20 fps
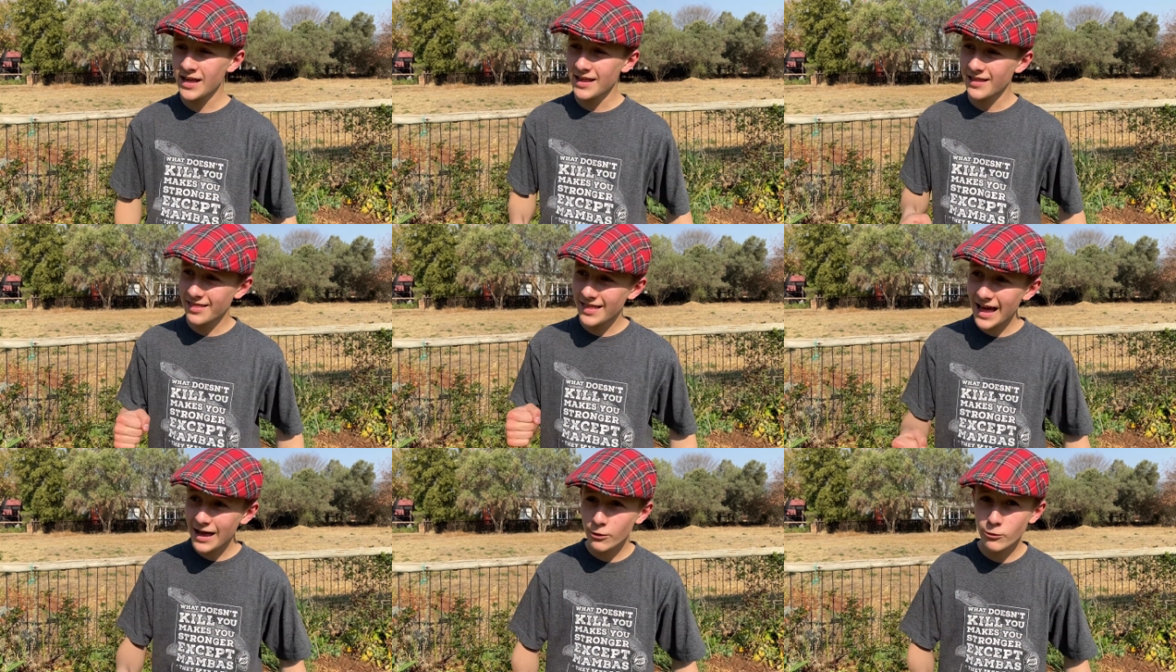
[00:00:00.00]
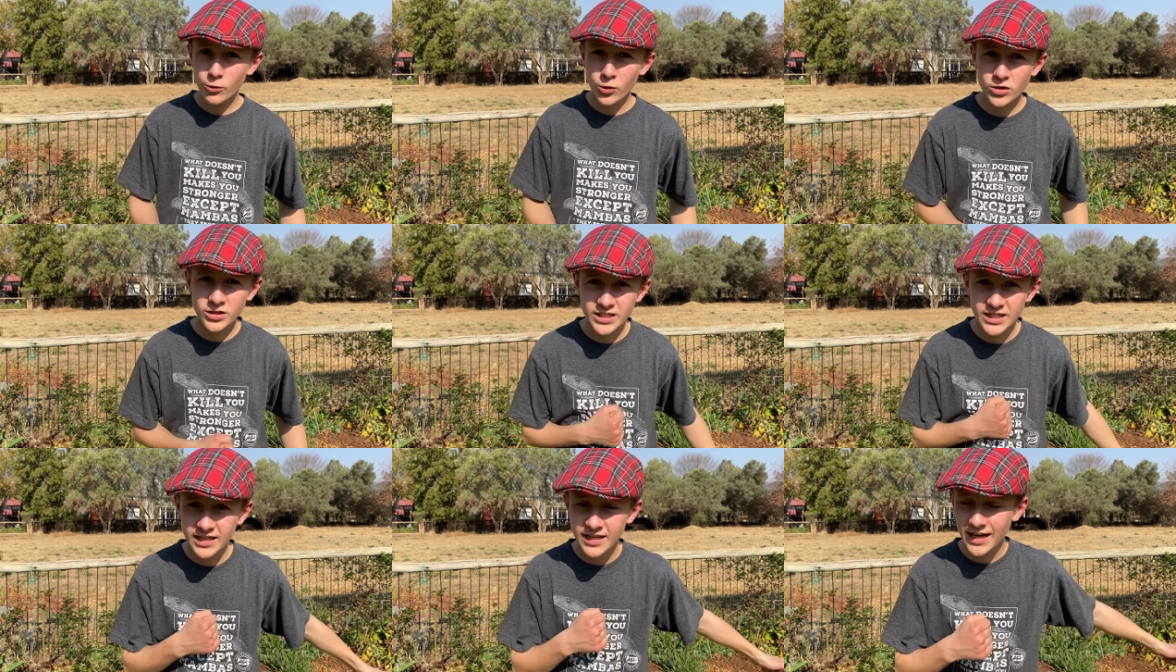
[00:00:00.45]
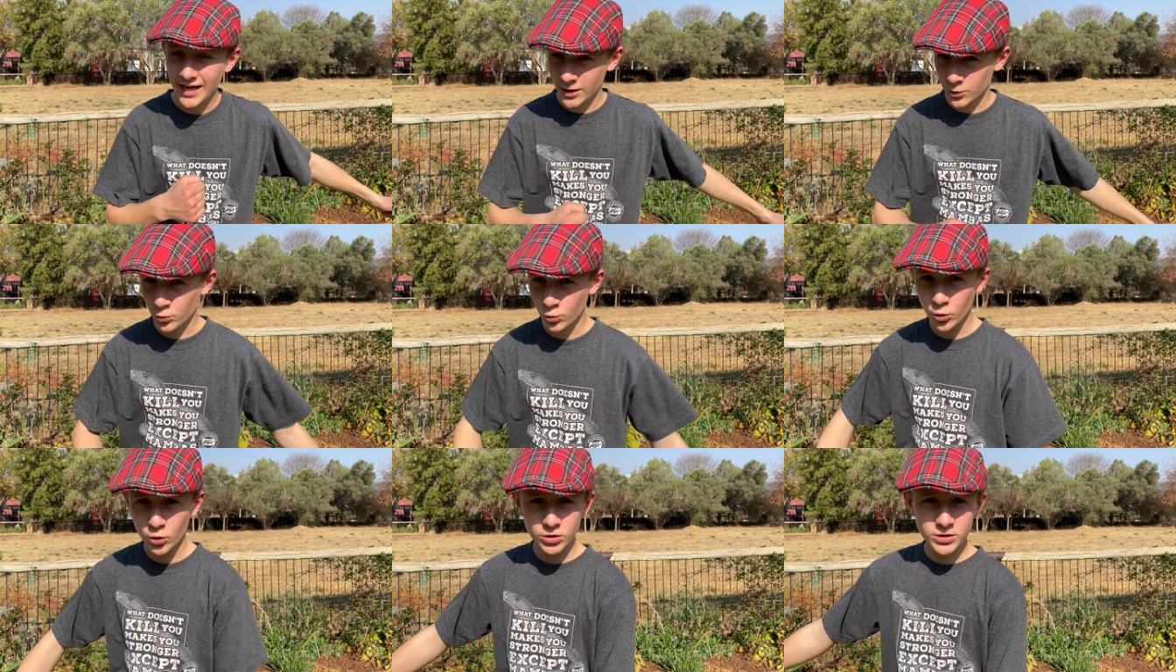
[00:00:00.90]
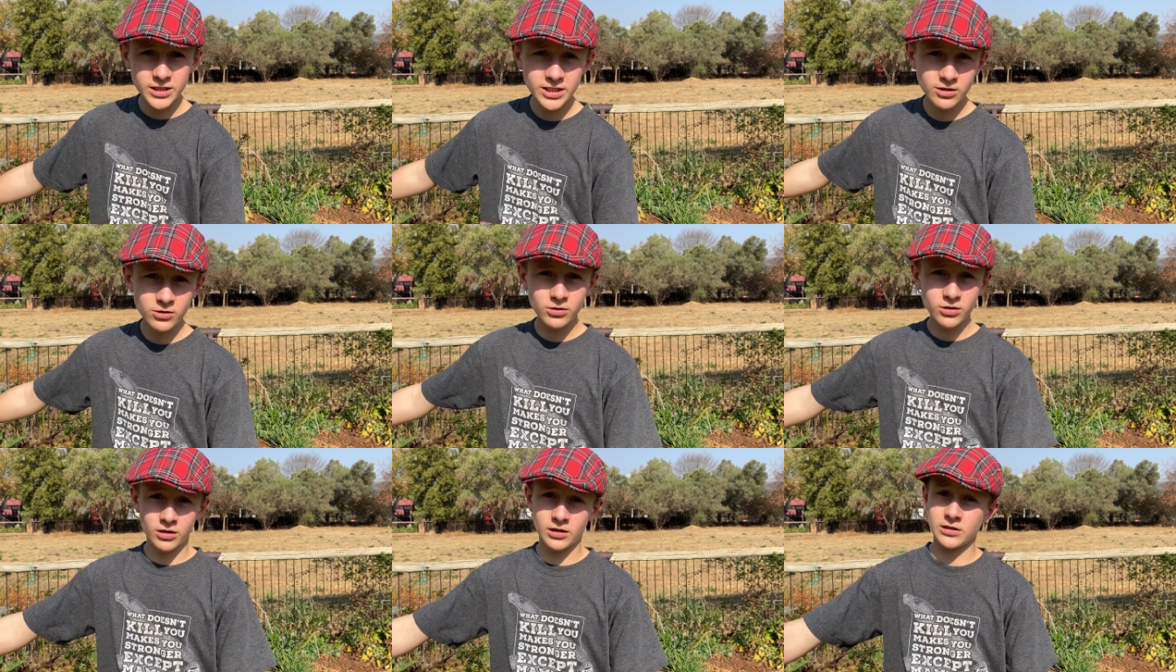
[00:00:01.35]
that water and water
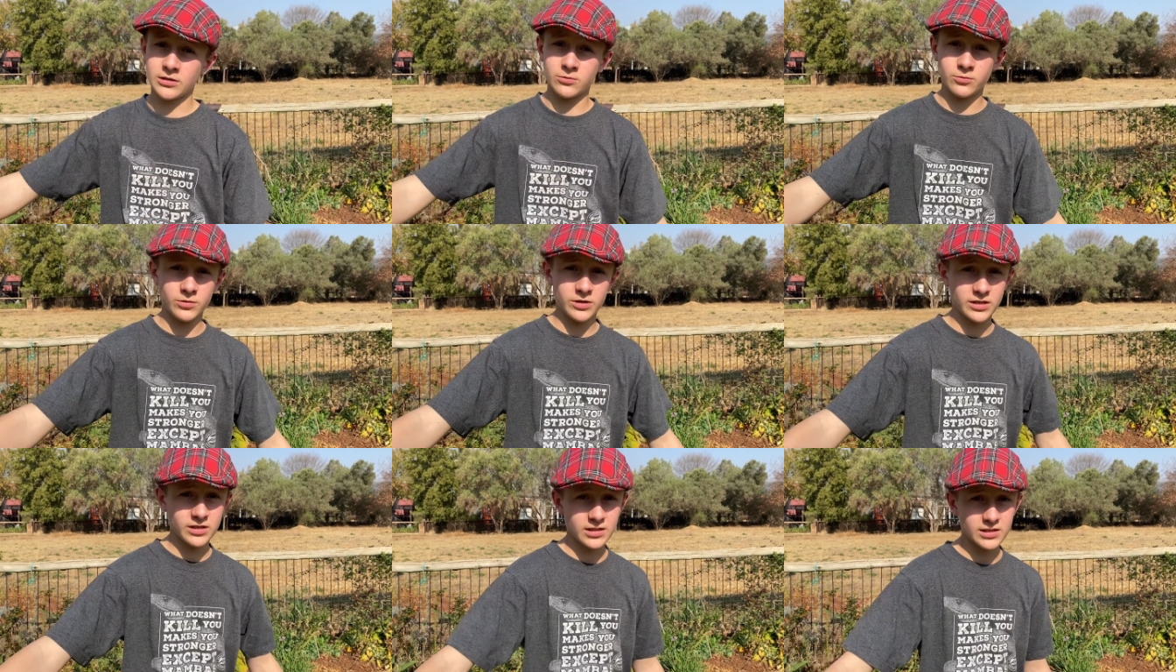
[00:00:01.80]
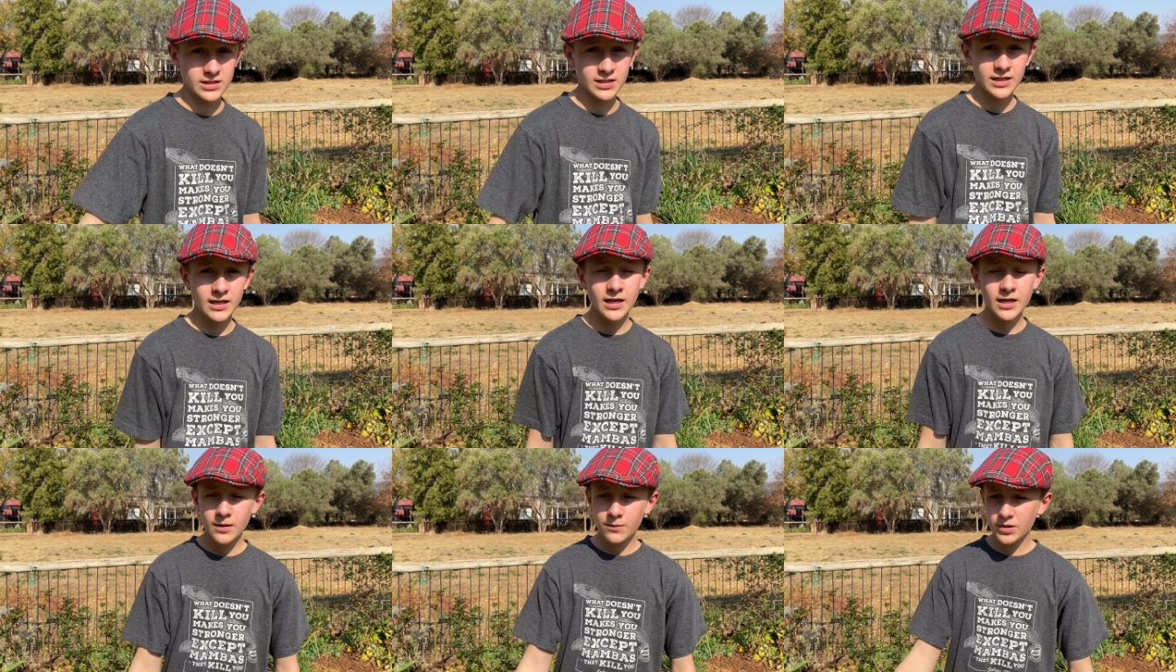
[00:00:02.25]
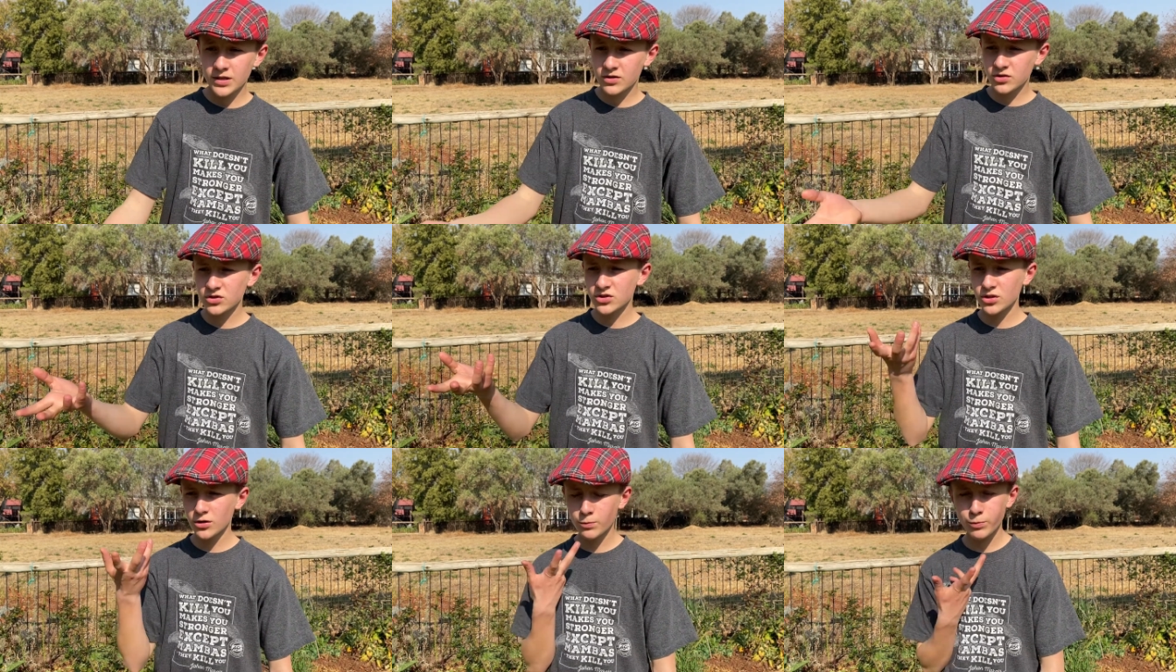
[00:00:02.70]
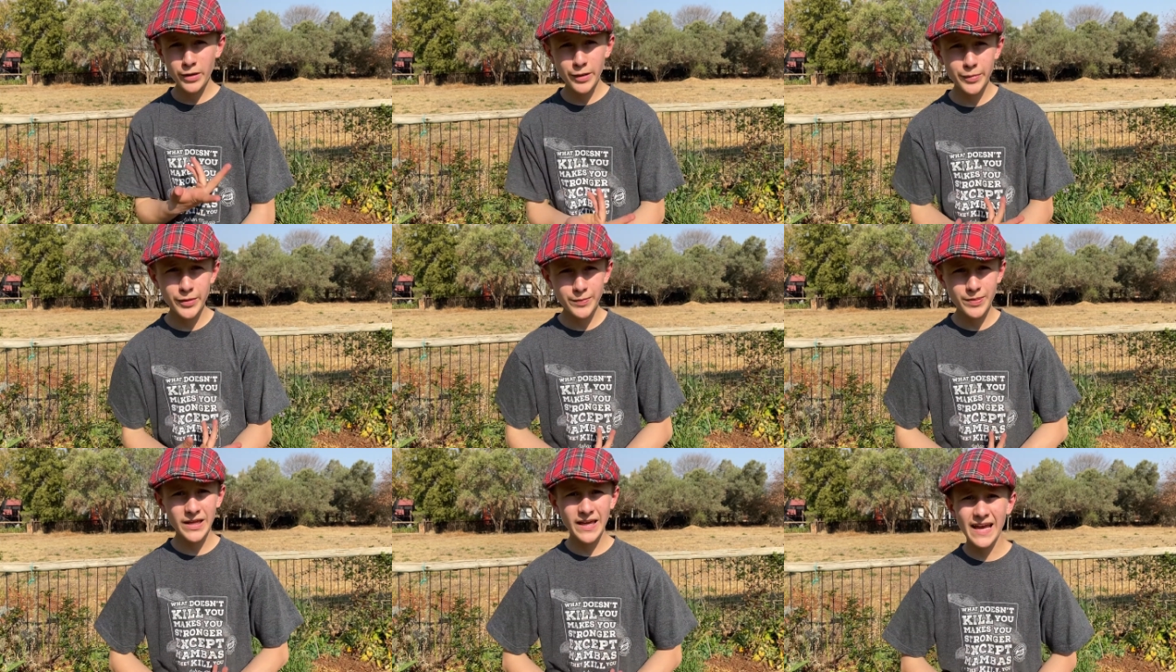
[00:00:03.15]
your garden with it, because you'll
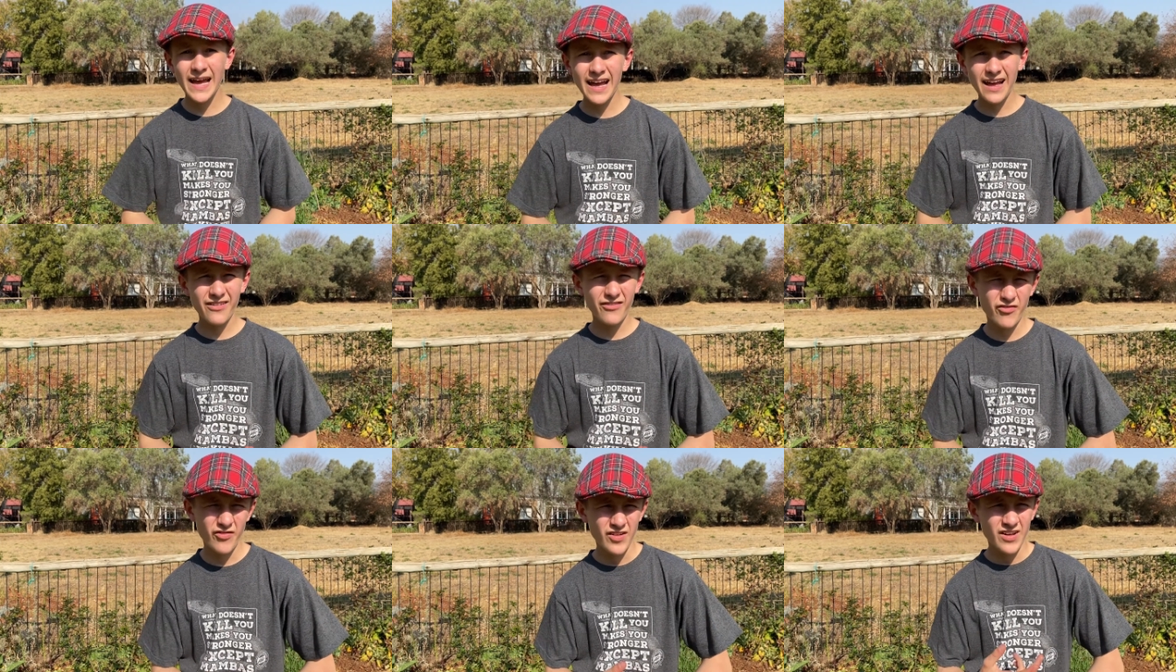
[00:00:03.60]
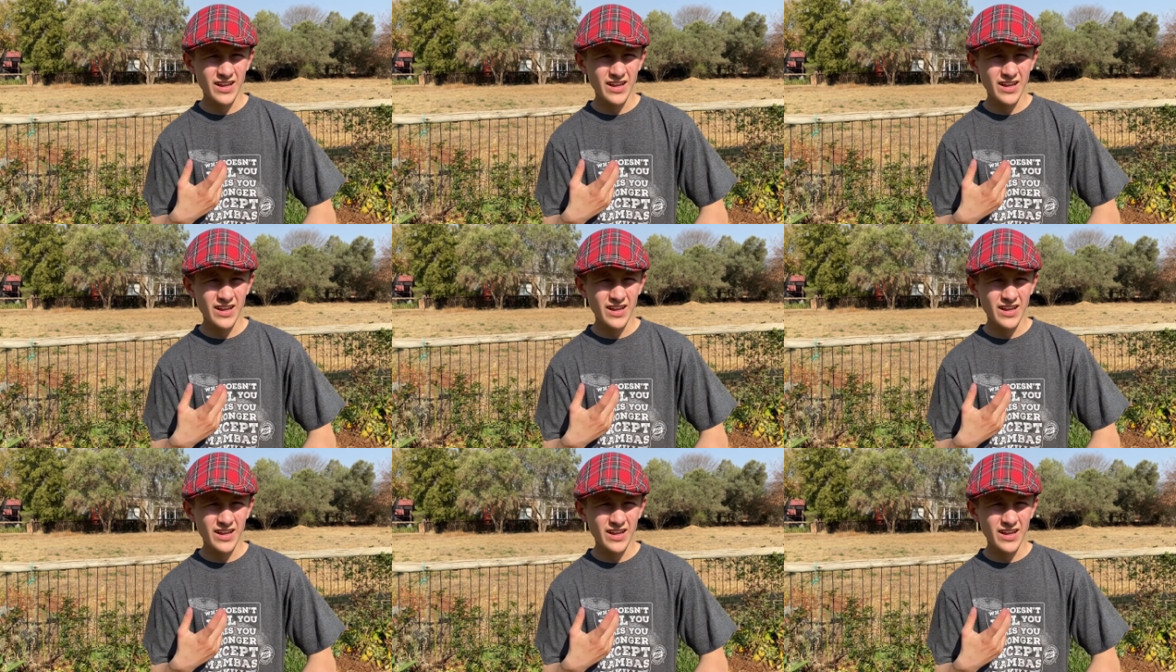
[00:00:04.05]
probably have